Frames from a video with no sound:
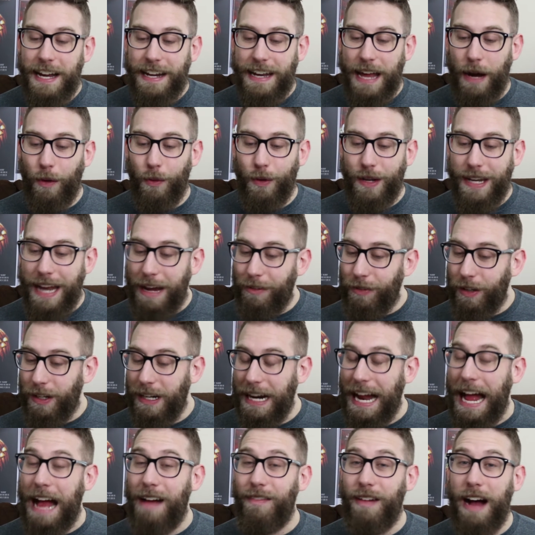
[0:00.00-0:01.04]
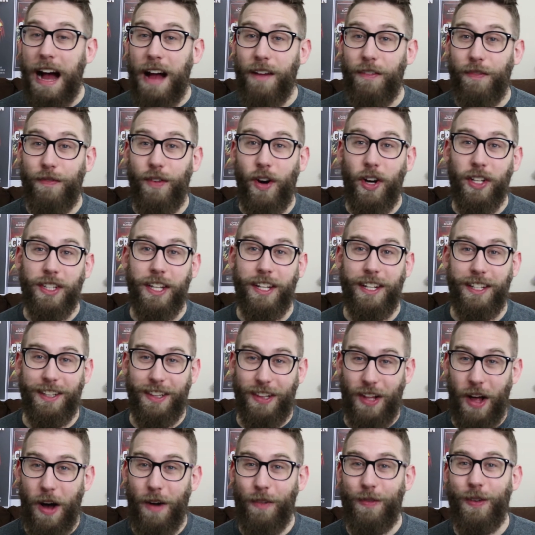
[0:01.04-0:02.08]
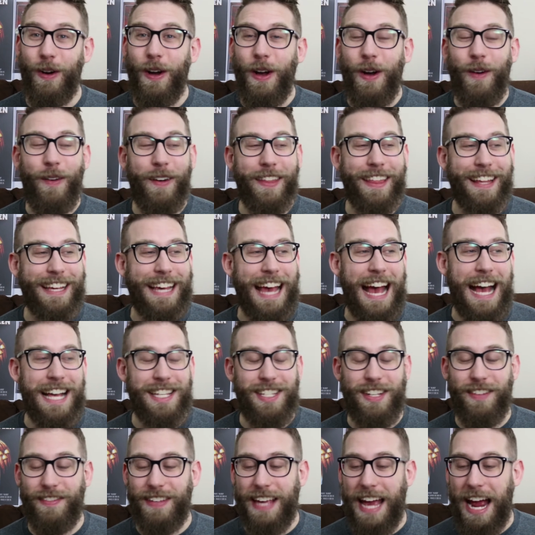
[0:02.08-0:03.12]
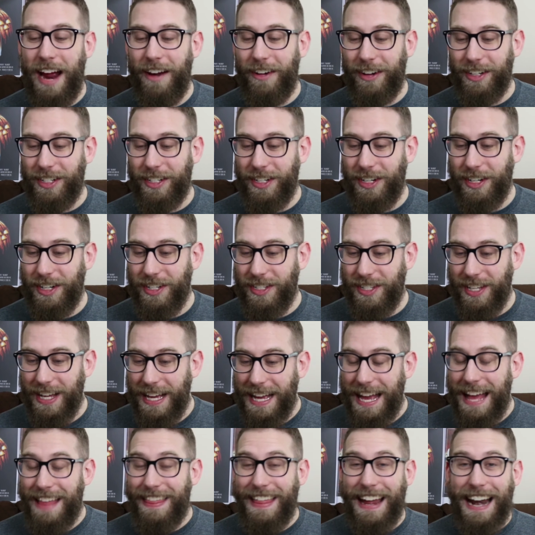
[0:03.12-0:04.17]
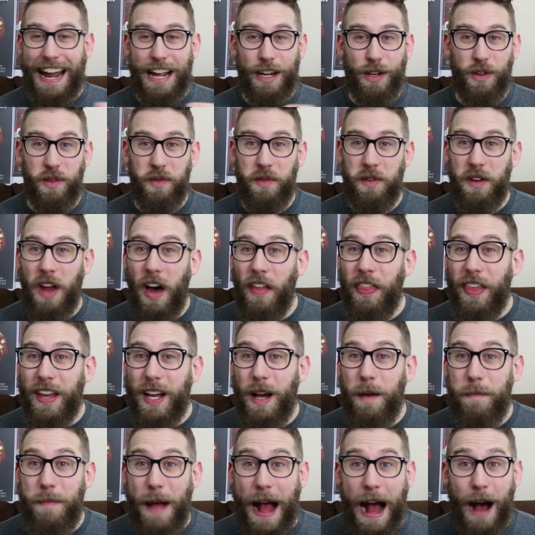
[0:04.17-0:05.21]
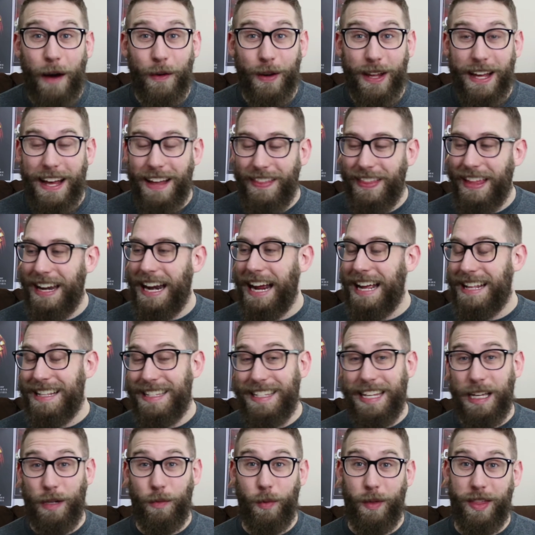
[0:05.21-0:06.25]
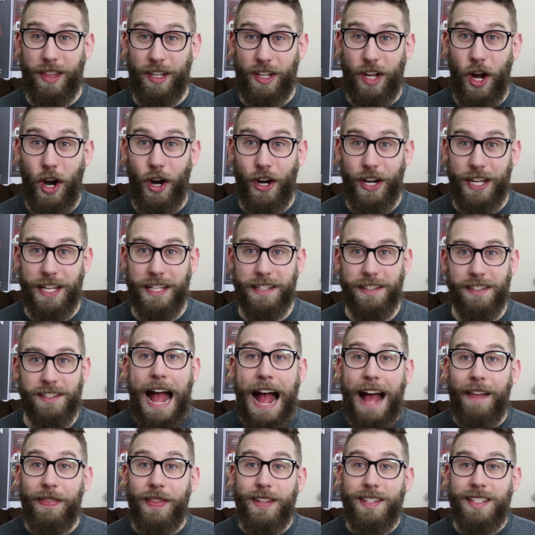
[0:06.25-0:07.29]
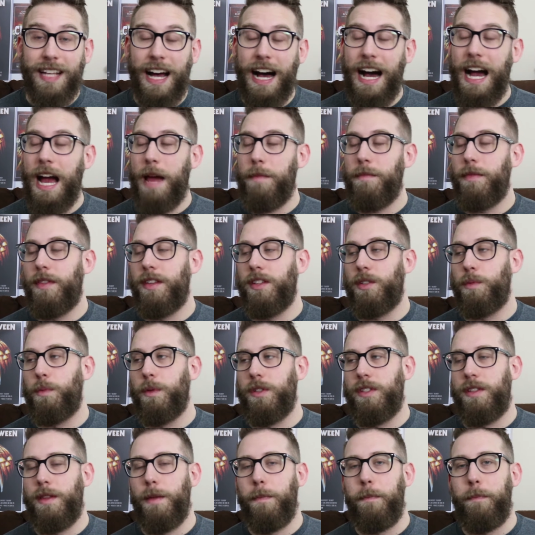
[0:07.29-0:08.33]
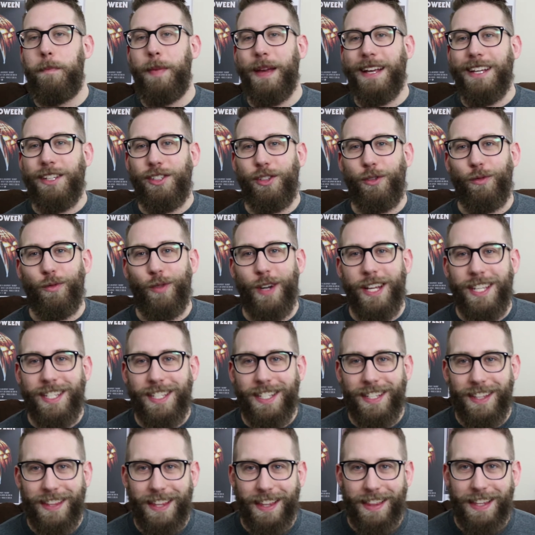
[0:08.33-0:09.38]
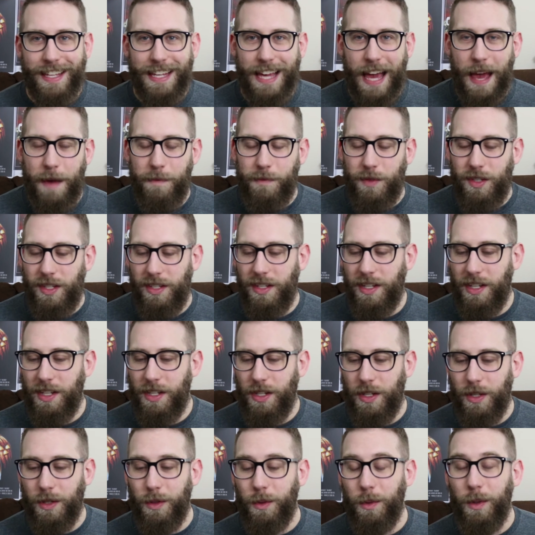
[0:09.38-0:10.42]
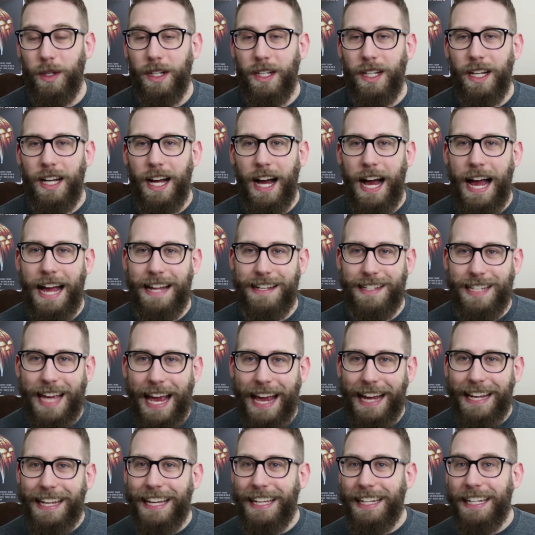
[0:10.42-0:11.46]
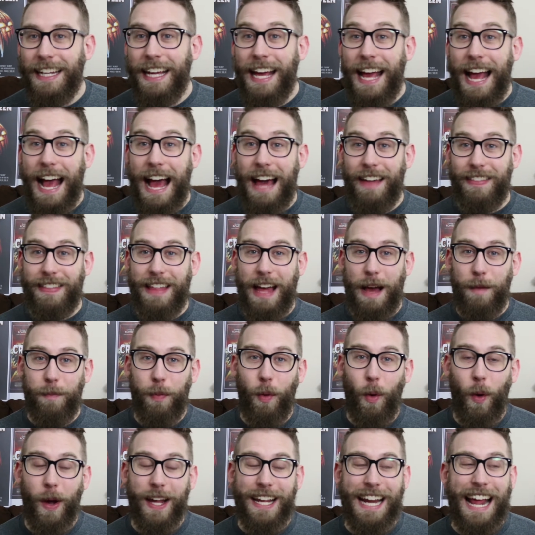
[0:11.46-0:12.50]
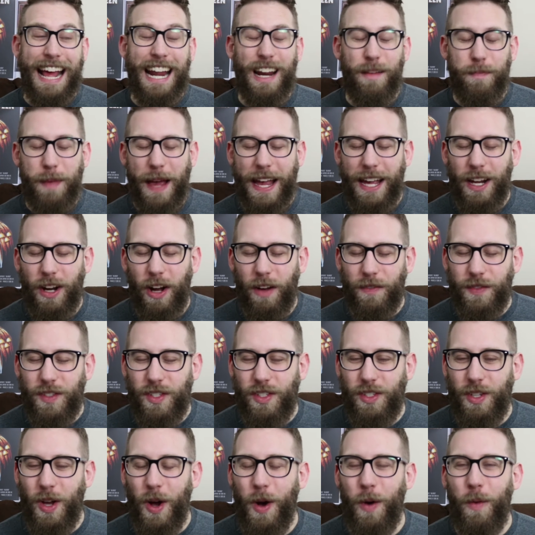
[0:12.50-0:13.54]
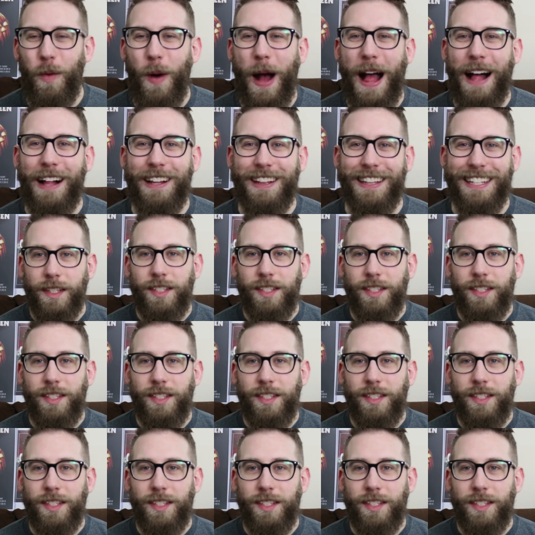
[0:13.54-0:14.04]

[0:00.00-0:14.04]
Now, never have I fallen in love with a cast of characters that I knew nothing about than I did with the Guardians. At the time, this was the biggest risk that the MCU had taken at that point, and it paid off so well.